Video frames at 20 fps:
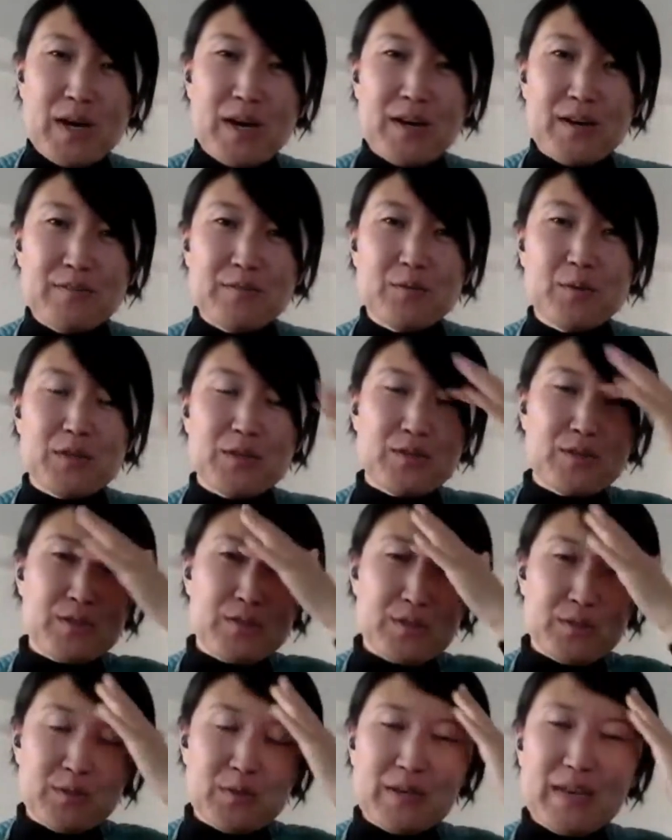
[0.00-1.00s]
of what to
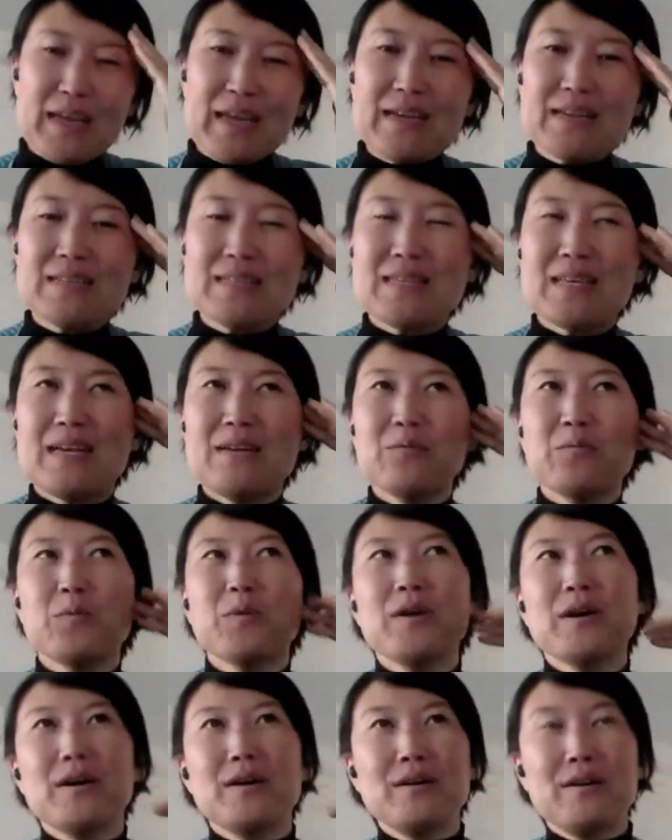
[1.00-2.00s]
do next and
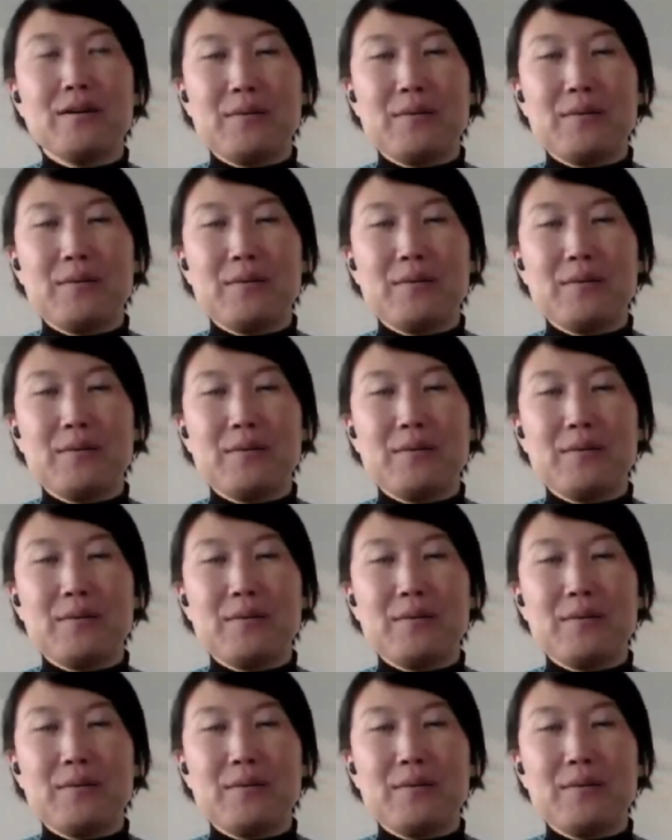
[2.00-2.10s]
what